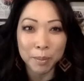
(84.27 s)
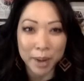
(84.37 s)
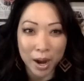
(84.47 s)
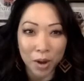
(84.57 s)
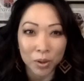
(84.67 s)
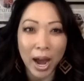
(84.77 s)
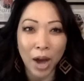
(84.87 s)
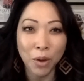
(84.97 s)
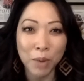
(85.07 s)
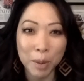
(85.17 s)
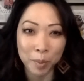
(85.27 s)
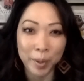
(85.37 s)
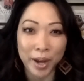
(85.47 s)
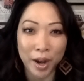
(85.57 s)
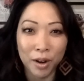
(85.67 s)
about how do I
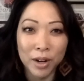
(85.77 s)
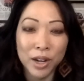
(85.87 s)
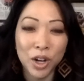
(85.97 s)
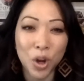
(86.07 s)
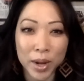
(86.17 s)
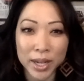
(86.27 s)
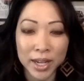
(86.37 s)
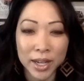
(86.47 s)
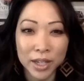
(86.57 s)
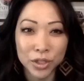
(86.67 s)
prepare going